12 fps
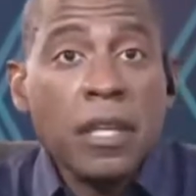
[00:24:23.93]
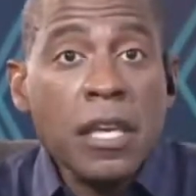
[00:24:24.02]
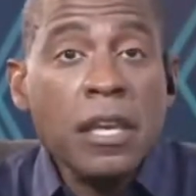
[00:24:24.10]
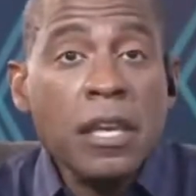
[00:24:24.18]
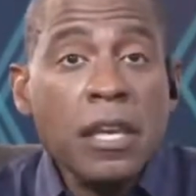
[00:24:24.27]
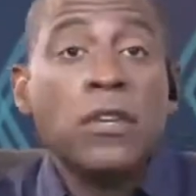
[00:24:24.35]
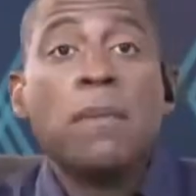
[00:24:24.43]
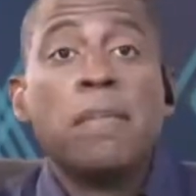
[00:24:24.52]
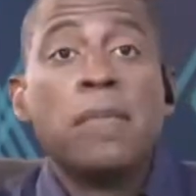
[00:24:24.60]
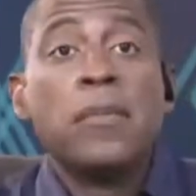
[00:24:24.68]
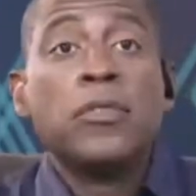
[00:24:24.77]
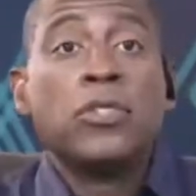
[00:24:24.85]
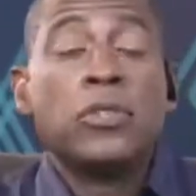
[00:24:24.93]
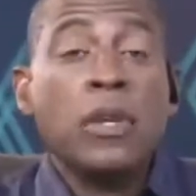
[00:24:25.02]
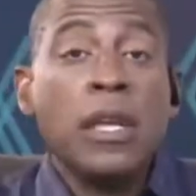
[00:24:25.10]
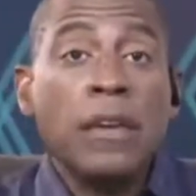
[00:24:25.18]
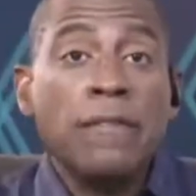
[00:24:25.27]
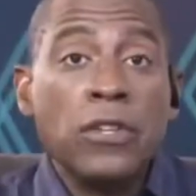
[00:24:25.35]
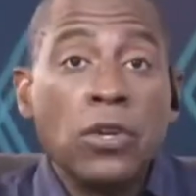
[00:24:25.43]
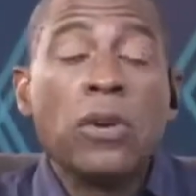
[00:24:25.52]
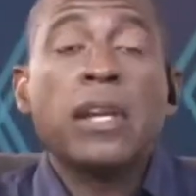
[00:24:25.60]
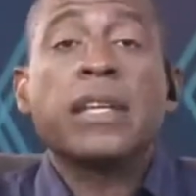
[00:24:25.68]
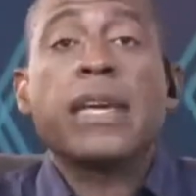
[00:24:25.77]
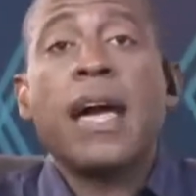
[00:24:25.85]
if if
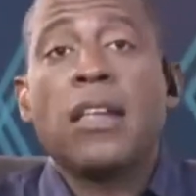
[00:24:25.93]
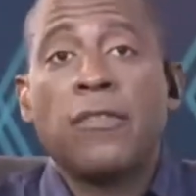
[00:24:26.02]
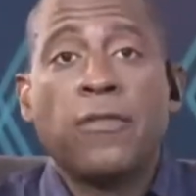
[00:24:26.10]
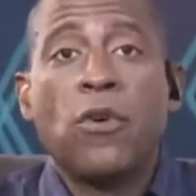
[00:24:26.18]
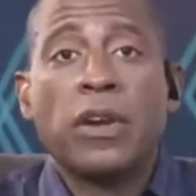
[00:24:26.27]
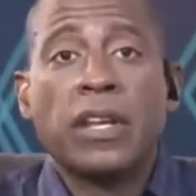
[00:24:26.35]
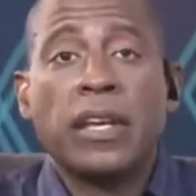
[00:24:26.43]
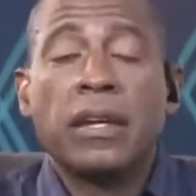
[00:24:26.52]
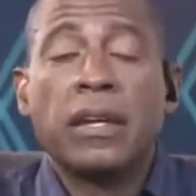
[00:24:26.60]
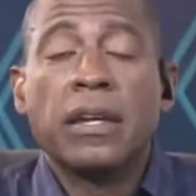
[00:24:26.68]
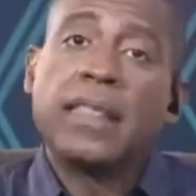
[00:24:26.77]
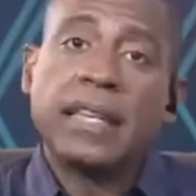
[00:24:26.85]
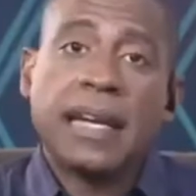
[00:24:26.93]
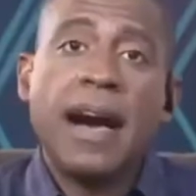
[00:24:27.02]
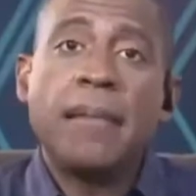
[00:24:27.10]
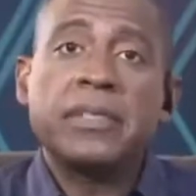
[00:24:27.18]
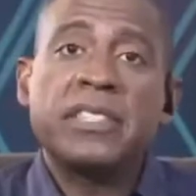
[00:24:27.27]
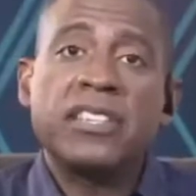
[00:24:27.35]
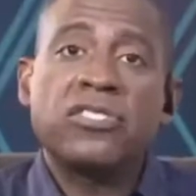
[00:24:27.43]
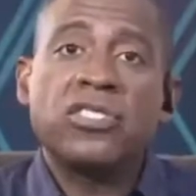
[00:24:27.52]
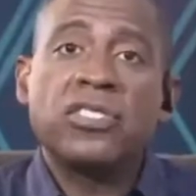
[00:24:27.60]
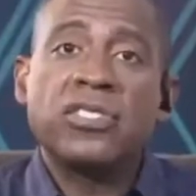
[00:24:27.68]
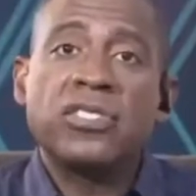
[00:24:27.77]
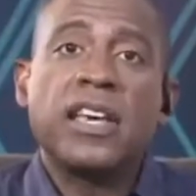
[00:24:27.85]
you're in California and the
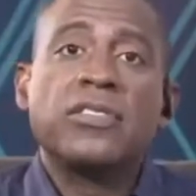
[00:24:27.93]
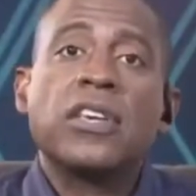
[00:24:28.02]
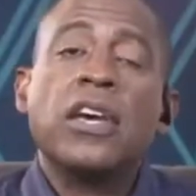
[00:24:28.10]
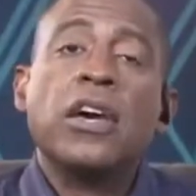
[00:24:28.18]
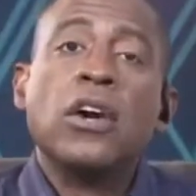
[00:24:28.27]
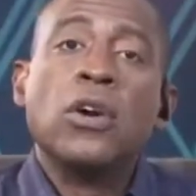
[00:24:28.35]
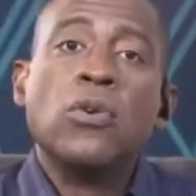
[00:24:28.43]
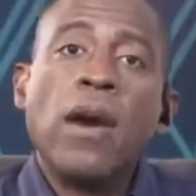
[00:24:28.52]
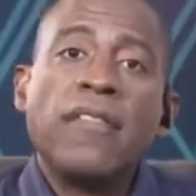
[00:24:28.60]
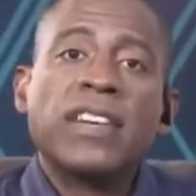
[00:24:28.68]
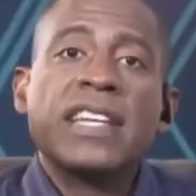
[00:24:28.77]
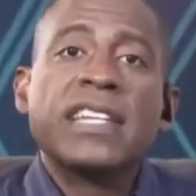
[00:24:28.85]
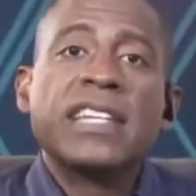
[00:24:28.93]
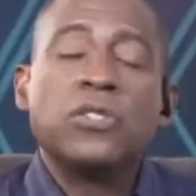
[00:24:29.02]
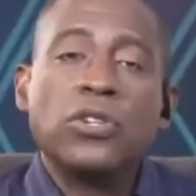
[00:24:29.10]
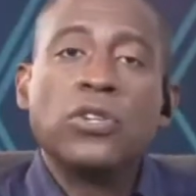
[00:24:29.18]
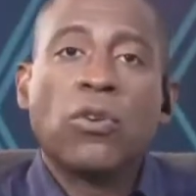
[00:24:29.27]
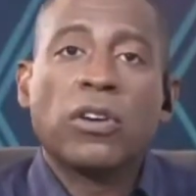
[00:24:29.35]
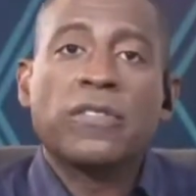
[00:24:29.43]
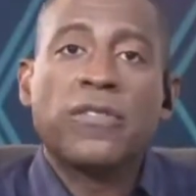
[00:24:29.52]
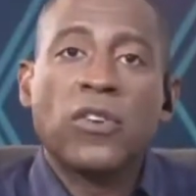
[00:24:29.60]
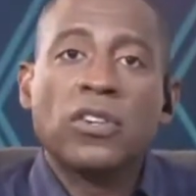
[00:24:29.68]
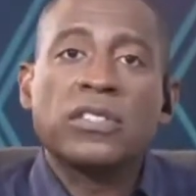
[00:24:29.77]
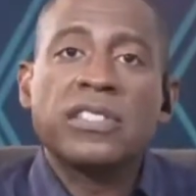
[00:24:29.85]
competition says whoever gets to New York
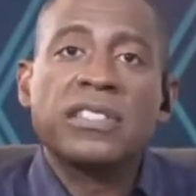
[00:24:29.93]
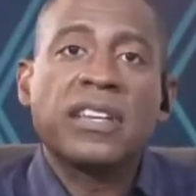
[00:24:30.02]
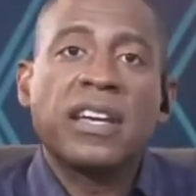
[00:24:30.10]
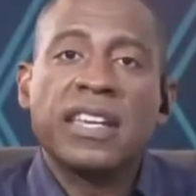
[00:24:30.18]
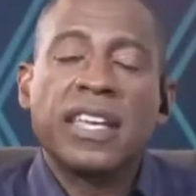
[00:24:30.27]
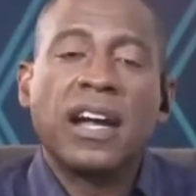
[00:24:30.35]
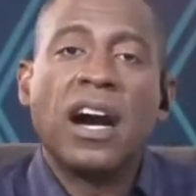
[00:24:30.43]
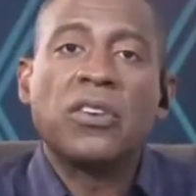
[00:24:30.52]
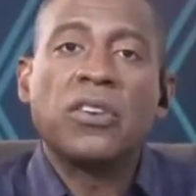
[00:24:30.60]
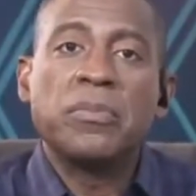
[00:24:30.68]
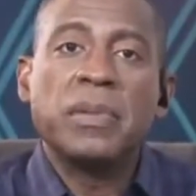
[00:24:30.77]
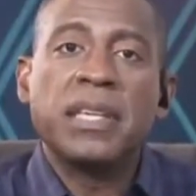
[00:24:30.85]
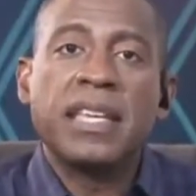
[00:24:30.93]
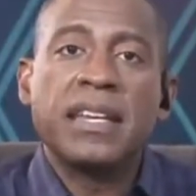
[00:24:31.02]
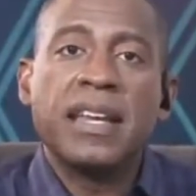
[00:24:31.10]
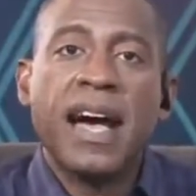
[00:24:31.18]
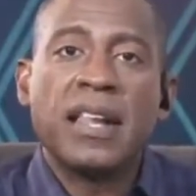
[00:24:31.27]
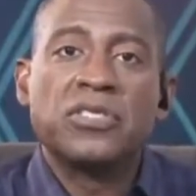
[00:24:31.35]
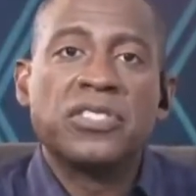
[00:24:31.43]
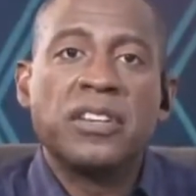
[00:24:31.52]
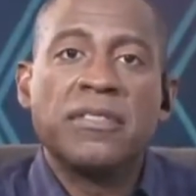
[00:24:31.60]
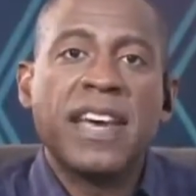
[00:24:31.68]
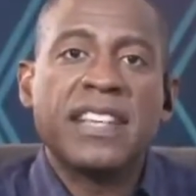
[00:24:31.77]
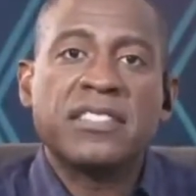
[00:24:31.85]
first is going to get $100 million in
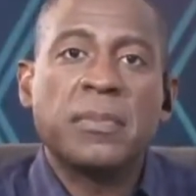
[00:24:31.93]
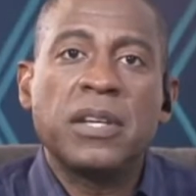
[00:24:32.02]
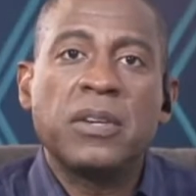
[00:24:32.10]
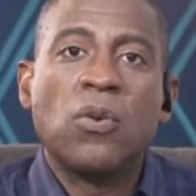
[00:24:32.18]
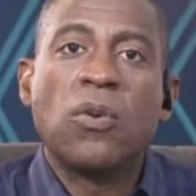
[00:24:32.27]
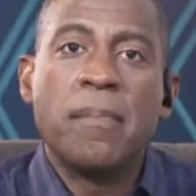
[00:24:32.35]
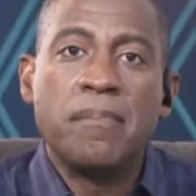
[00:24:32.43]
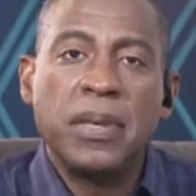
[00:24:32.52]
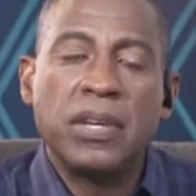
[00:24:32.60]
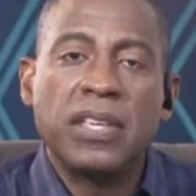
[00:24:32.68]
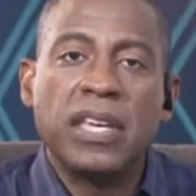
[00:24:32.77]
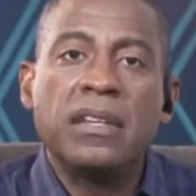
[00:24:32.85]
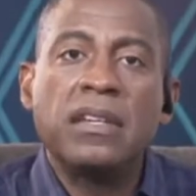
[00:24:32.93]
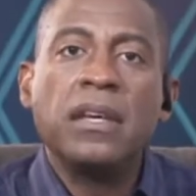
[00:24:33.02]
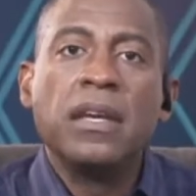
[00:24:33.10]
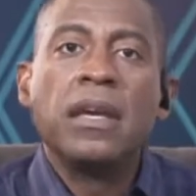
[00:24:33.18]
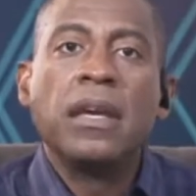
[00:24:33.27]
investment or a billion.